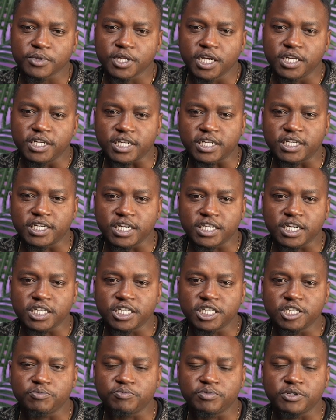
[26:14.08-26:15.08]

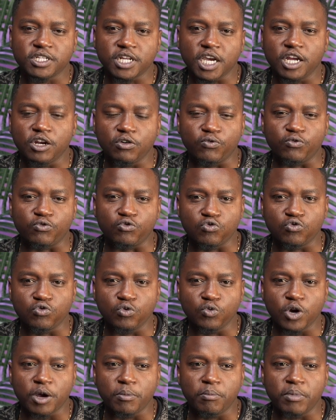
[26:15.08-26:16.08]
dictatorship style of rule
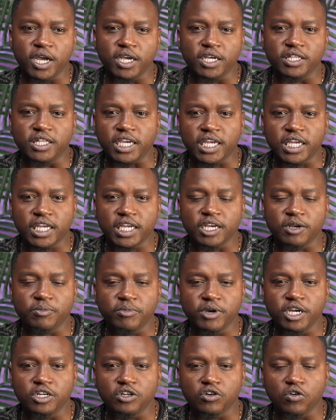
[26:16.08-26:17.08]
whereby the king
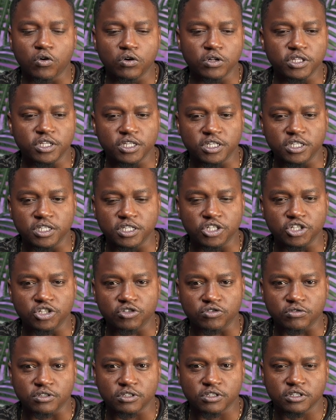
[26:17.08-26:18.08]
made all the
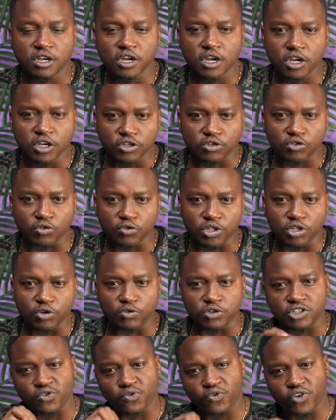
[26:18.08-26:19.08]
decisions. So there
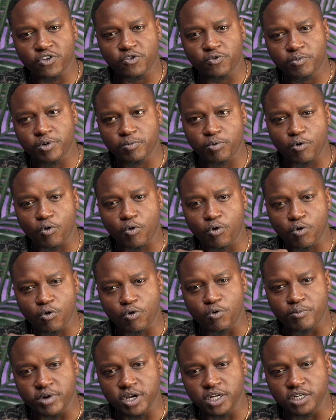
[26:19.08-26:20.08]
was five people who
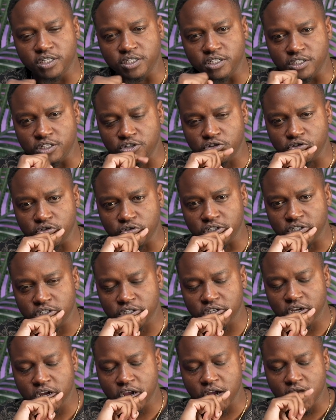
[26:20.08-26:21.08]
made decisions.
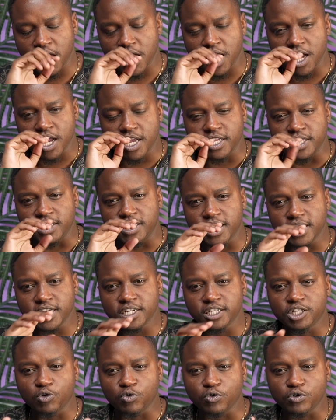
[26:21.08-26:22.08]

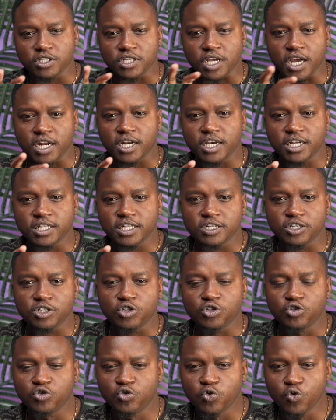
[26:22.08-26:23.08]
Then there was another
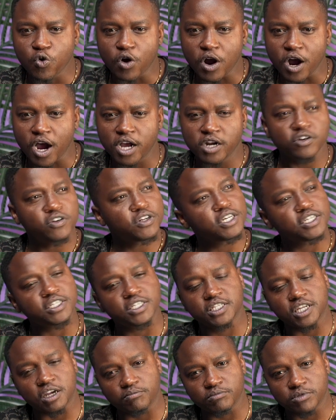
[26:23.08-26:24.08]
200 and
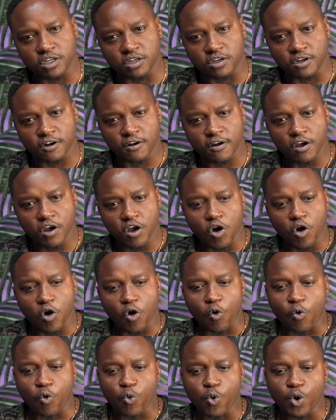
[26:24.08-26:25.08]
something
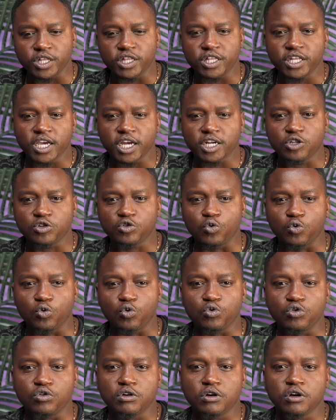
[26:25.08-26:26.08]
who were there
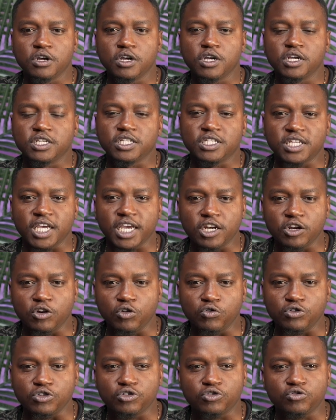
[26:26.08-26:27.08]
to sign
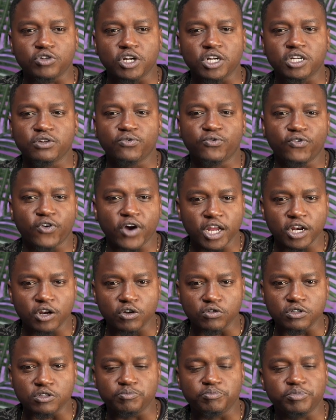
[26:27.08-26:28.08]
laws, to ratify
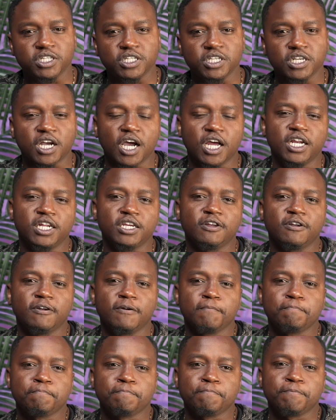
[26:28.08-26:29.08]
laws, basically
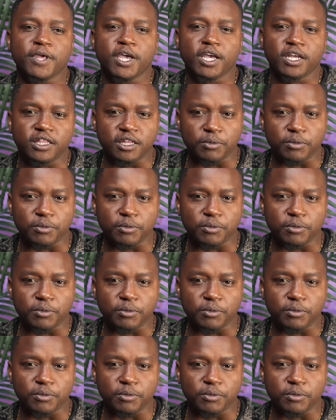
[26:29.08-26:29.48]
the